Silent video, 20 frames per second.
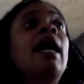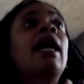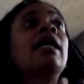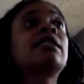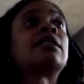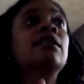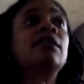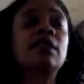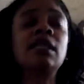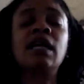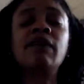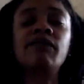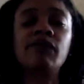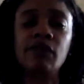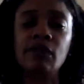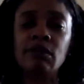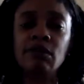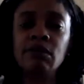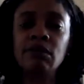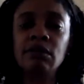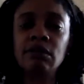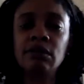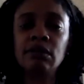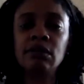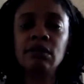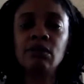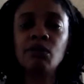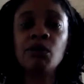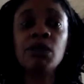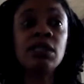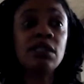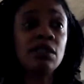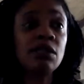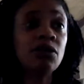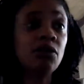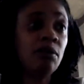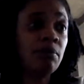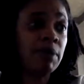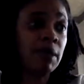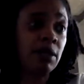I still love you. We still
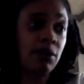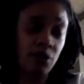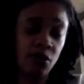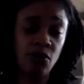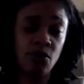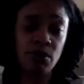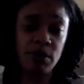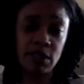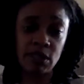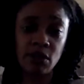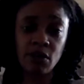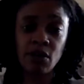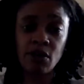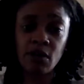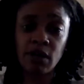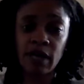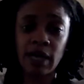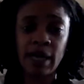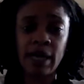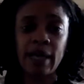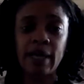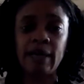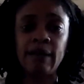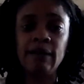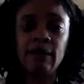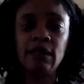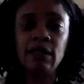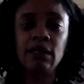gonna be cool. We still okay.